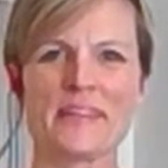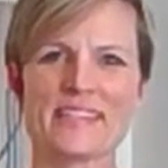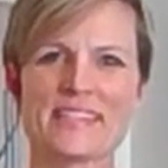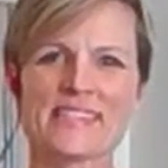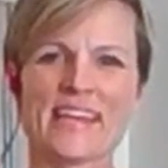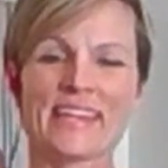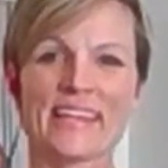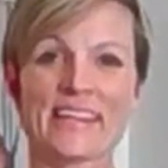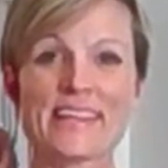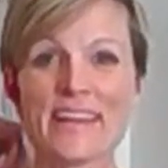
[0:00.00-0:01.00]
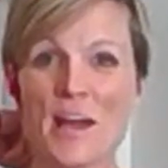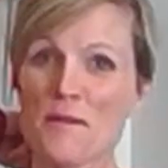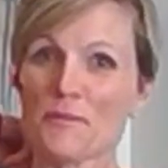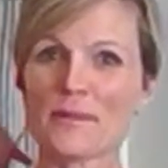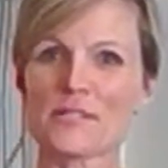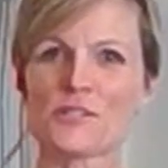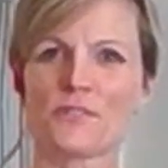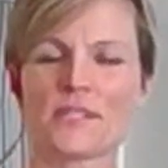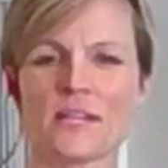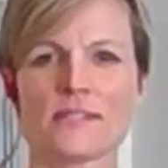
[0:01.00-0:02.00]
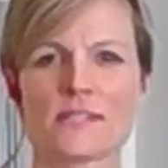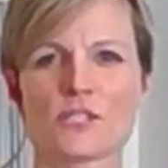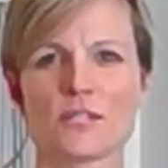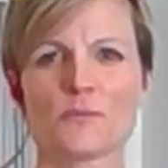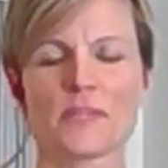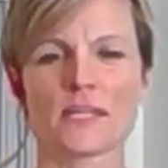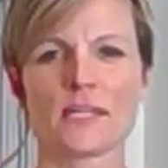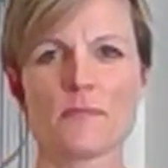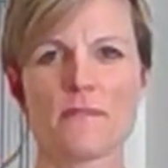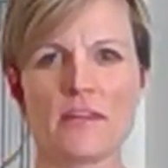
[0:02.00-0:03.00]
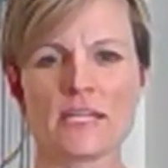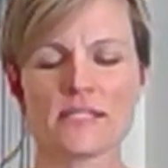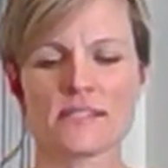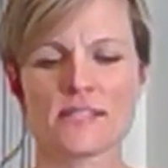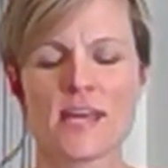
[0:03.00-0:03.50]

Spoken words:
me. This is Kate Kinne. I'm a registered dietitian with Kinne Fitness.